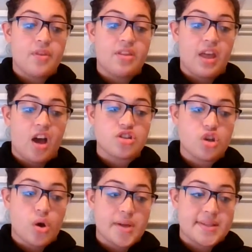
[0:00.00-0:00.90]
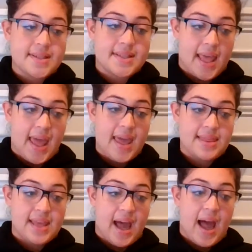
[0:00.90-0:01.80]
They also go on to say
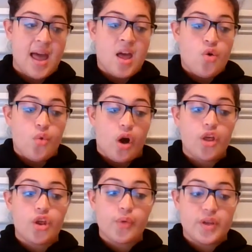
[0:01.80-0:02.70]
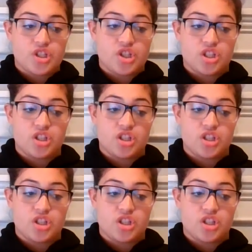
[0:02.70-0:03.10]
that other research